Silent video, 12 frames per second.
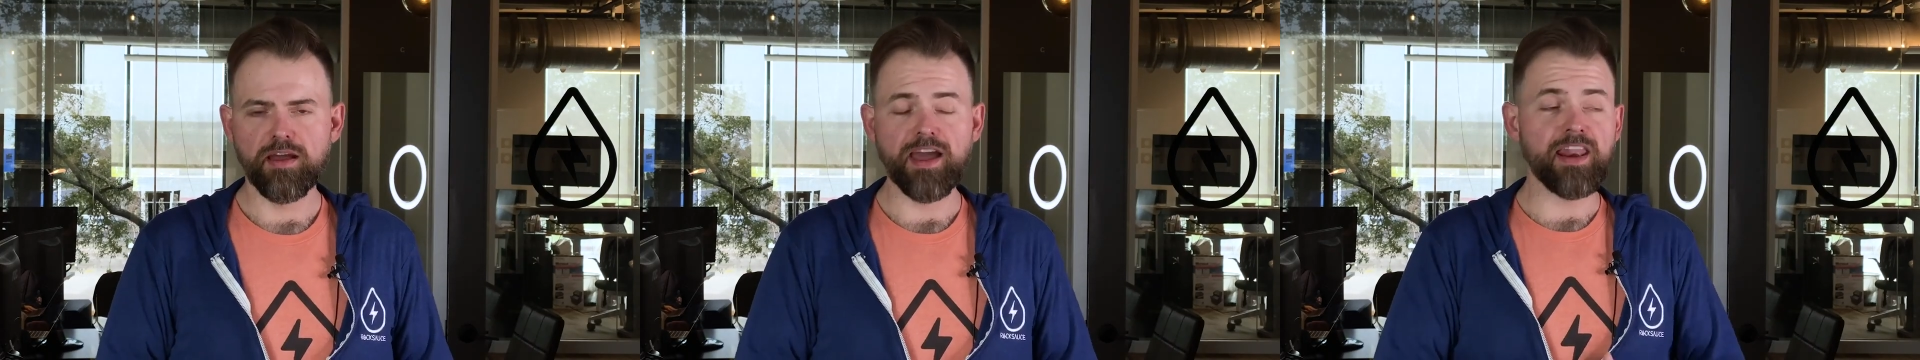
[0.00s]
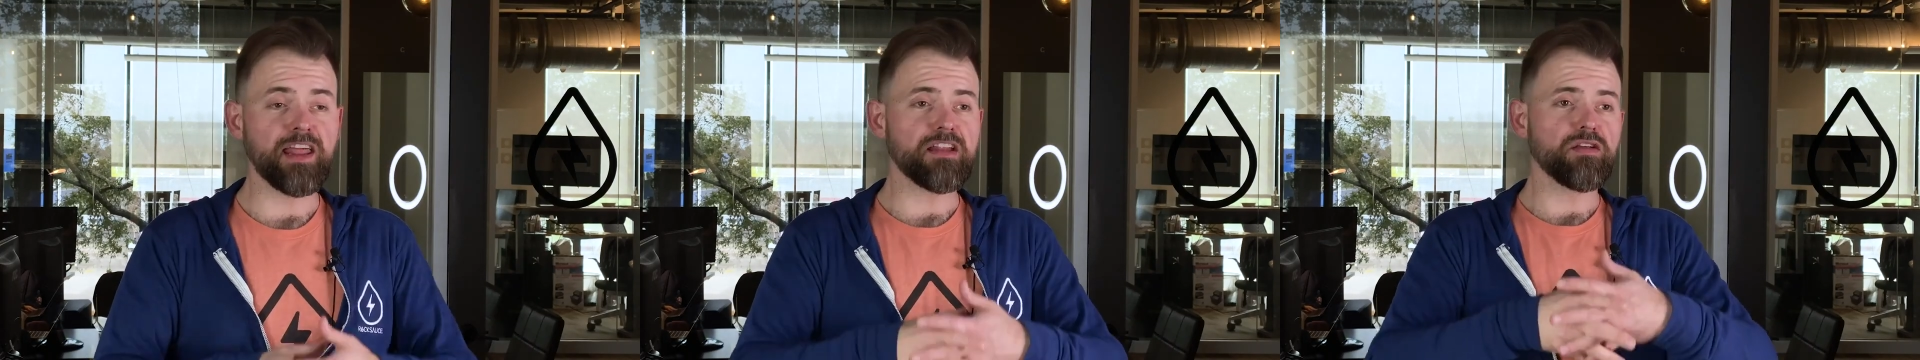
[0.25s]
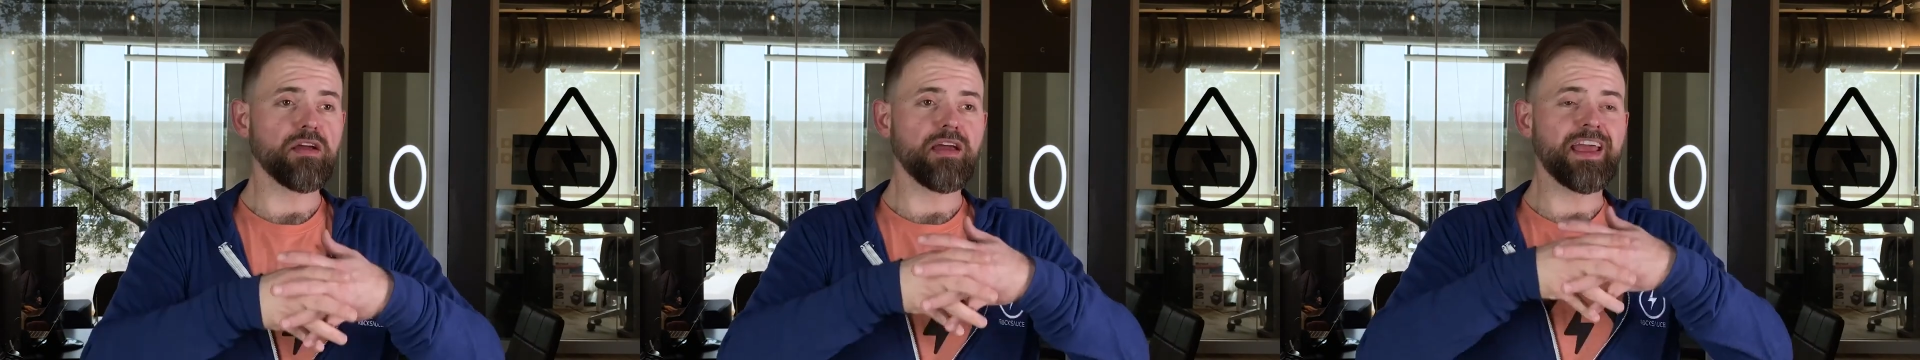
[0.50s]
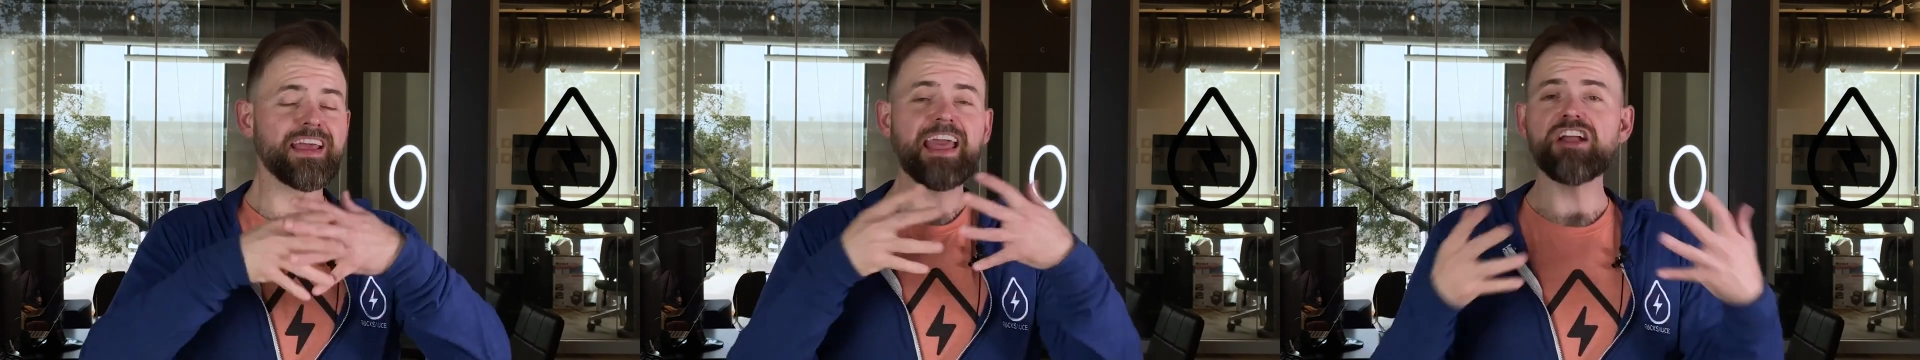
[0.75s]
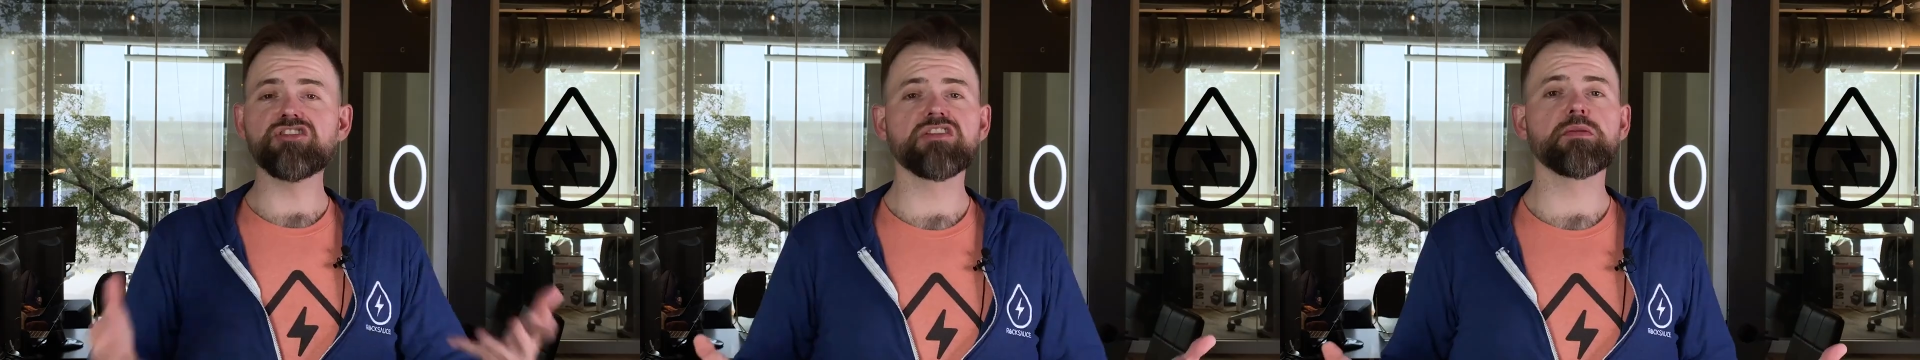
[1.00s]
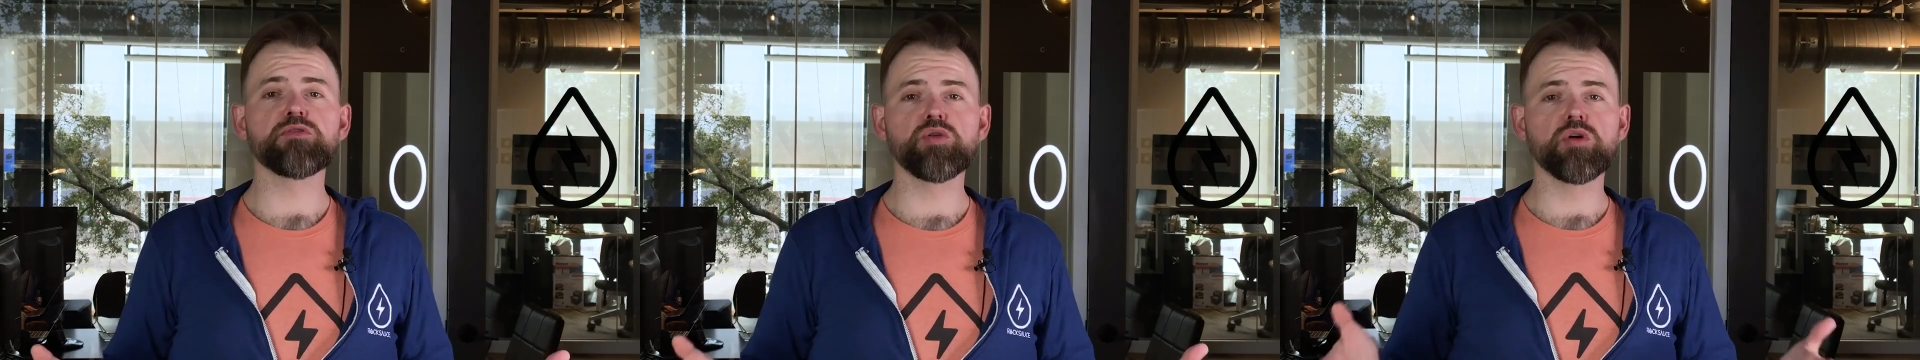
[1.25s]
And it engages
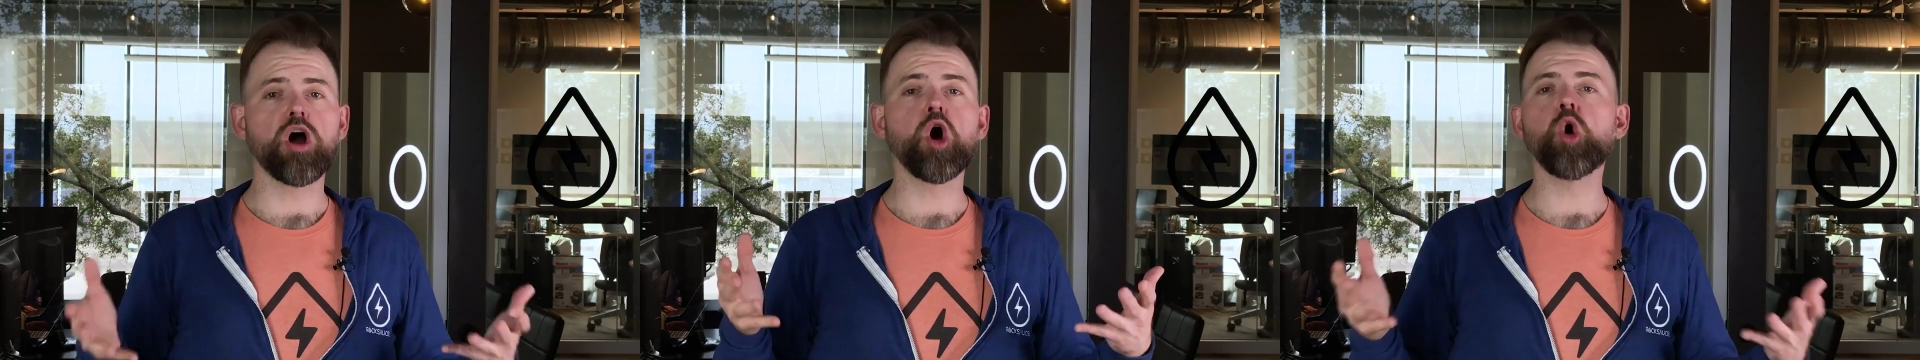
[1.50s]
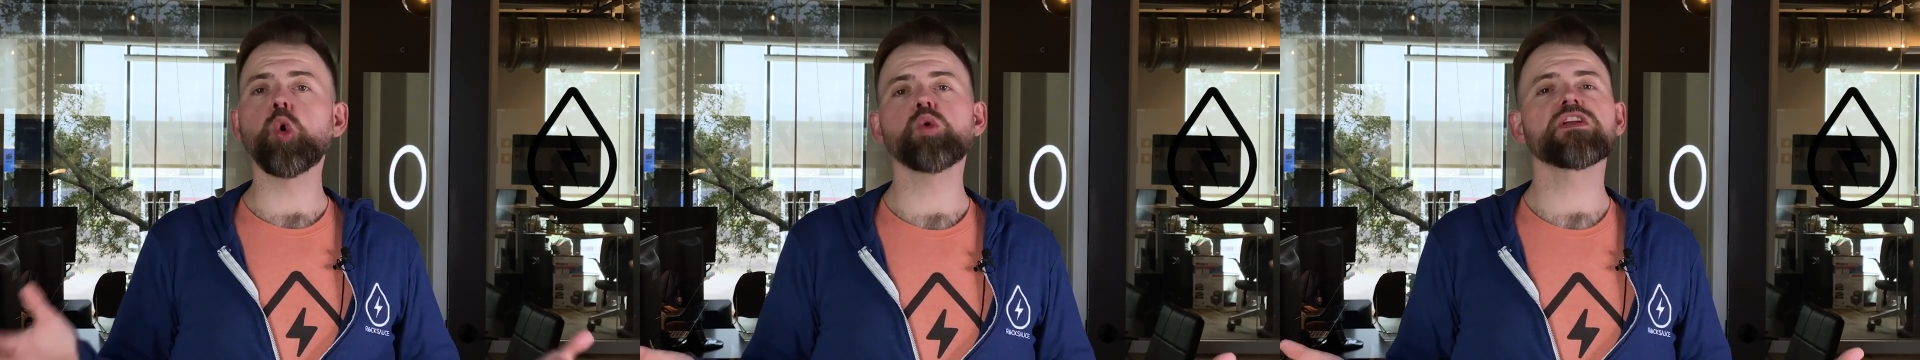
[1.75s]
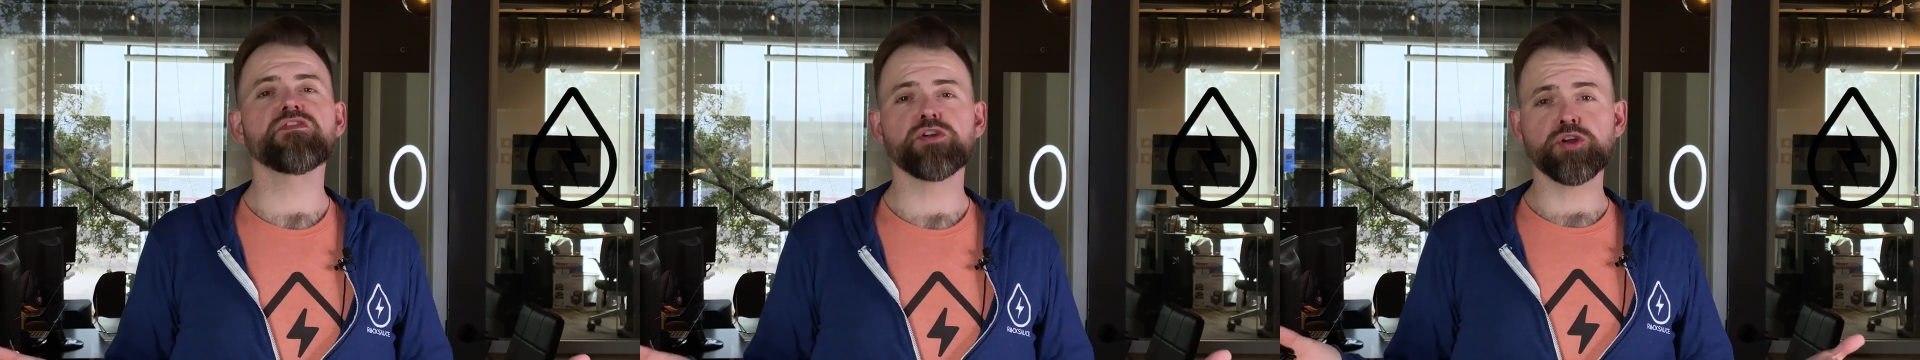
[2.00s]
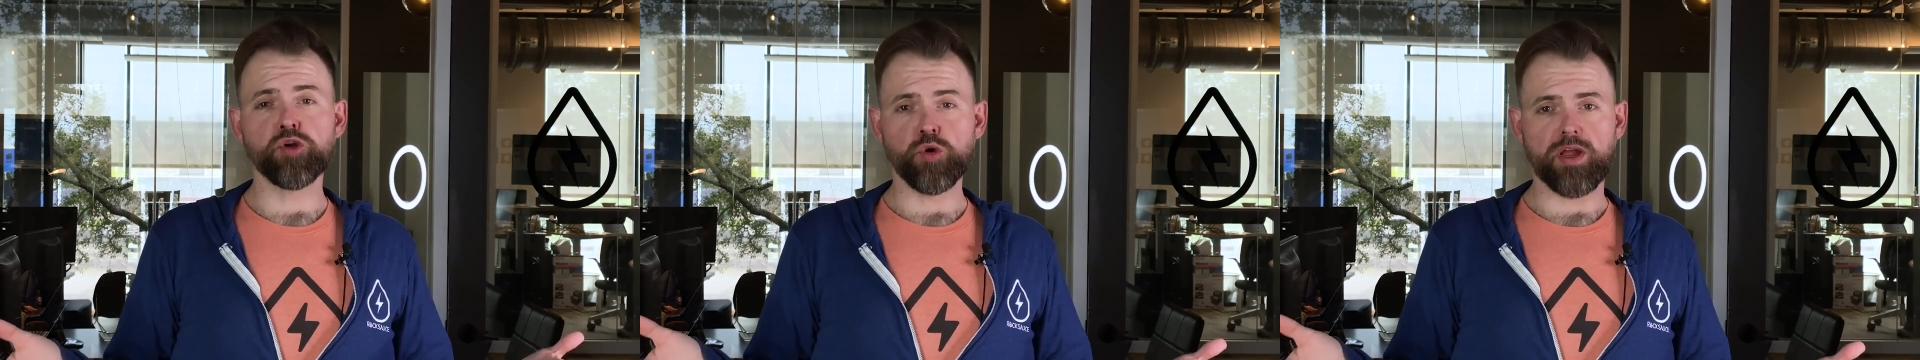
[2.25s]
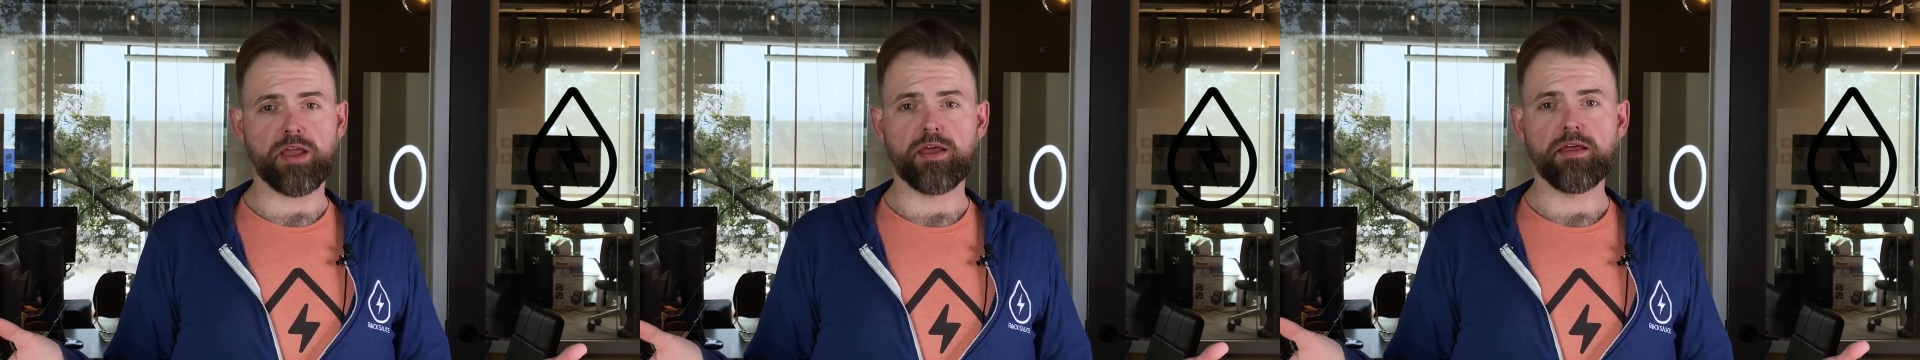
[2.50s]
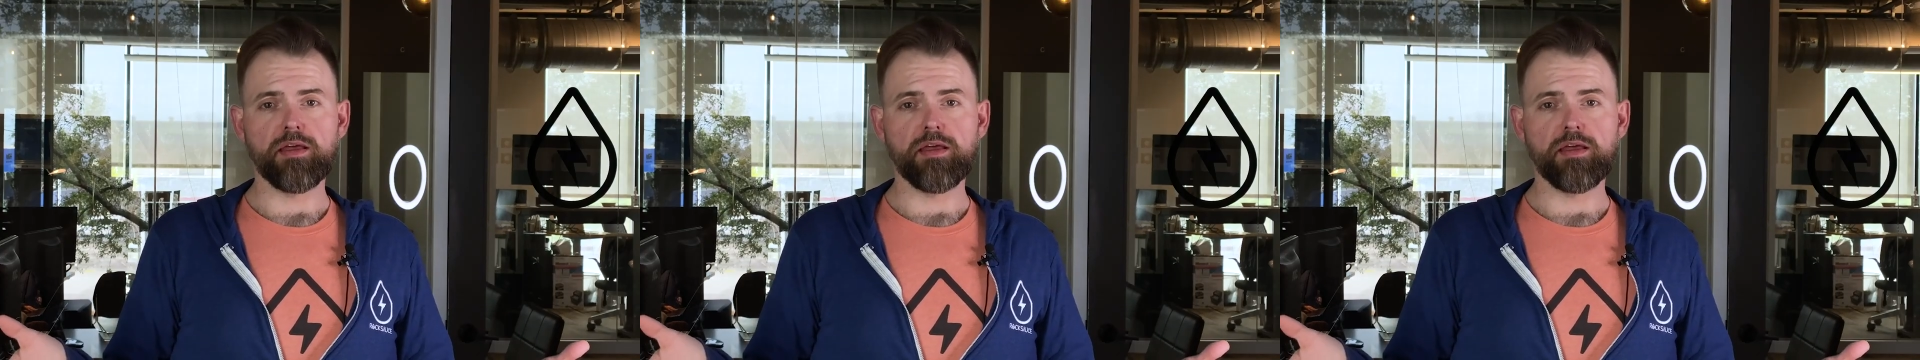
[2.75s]
them to a whole different degree.